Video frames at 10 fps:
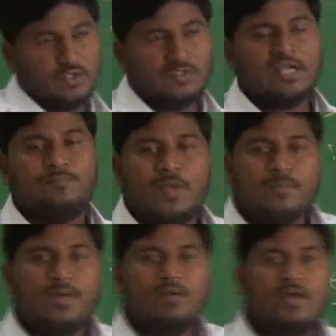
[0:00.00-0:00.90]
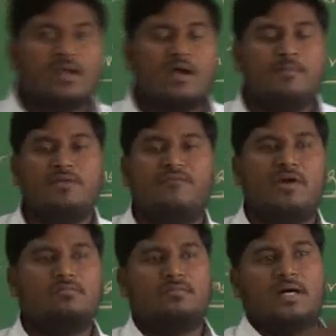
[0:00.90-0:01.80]
So that people were coming
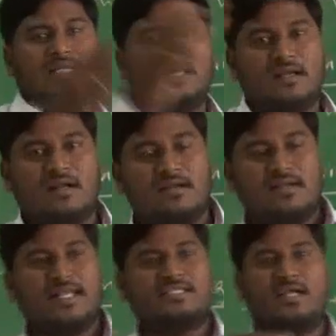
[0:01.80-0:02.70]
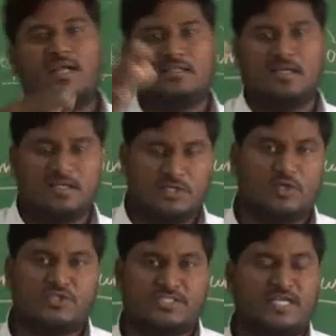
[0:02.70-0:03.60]
from other countries and other, you
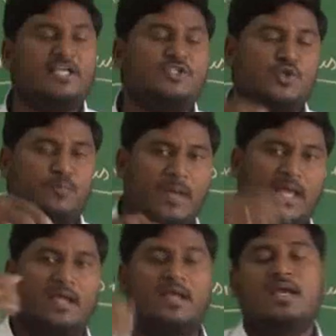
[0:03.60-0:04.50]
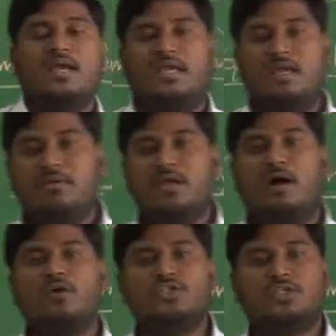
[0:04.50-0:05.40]
know, states to play gaming
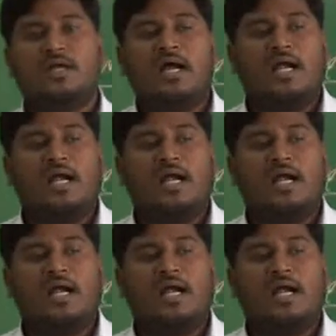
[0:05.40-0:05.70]
house,